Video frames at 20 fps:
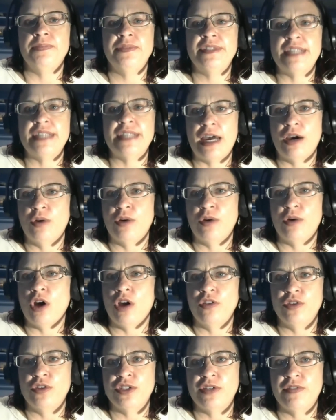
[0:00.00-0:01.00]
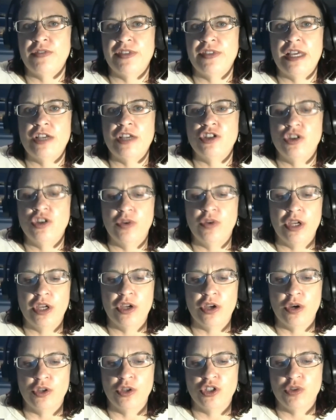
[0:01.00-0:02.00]
doubt, all those different things, you can
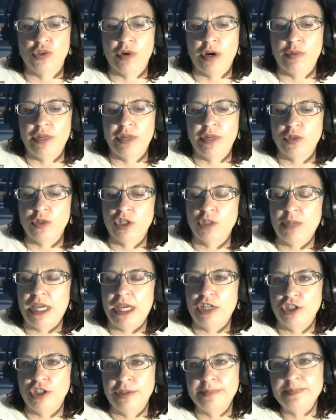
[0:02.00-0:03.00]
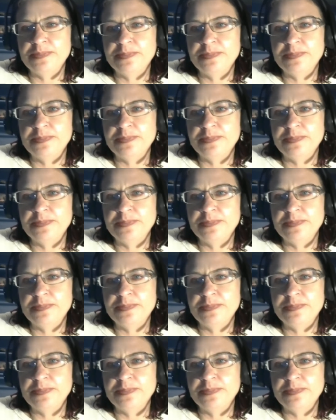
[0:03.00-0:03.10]
go to our resource page.